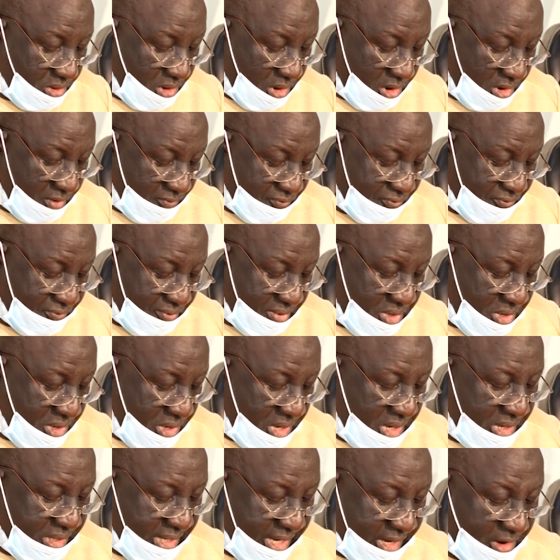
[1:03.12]
of
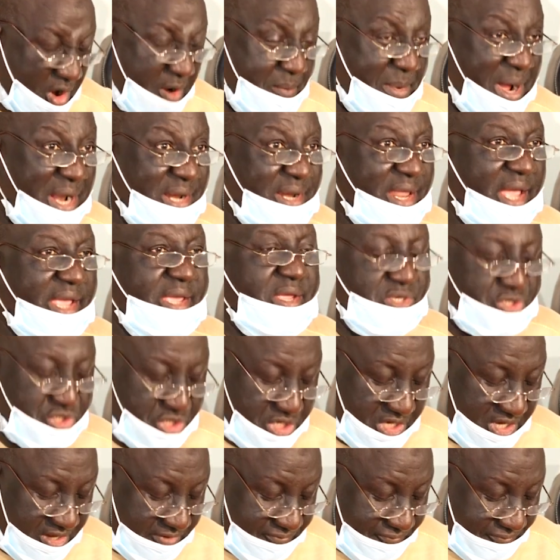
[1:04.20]
the
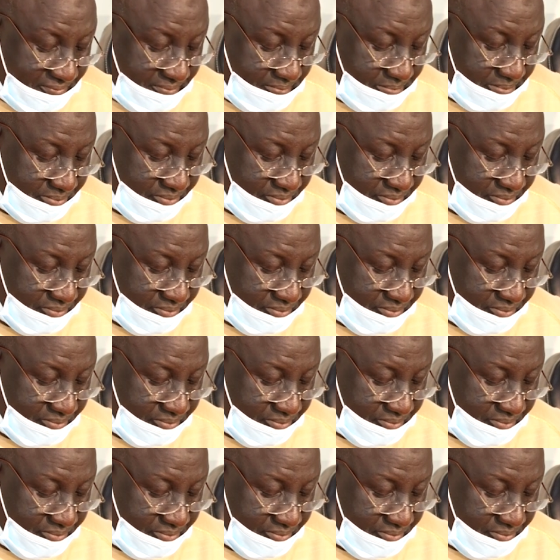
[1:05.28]
Commander-in-Chief,